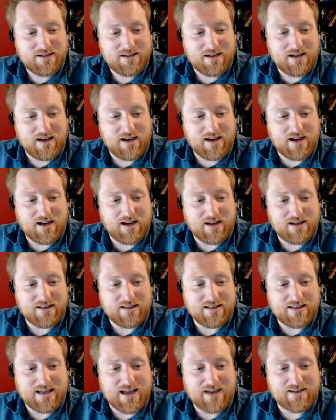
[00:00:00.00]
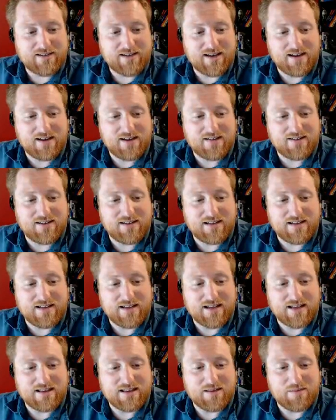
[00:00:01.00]
Uh, the exiles
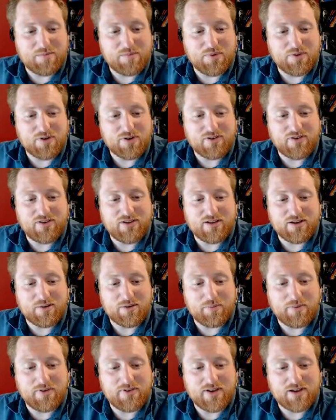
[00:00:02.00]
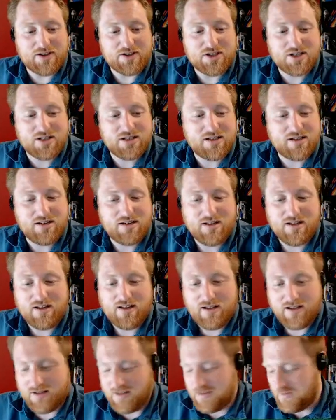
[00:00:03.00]
indicate the books in their possession.
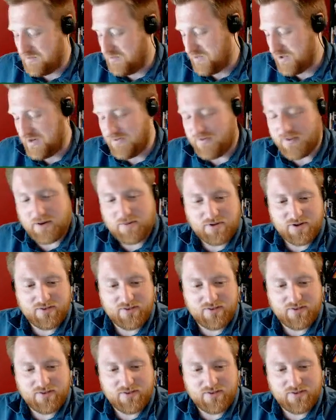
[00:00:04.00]
What if I press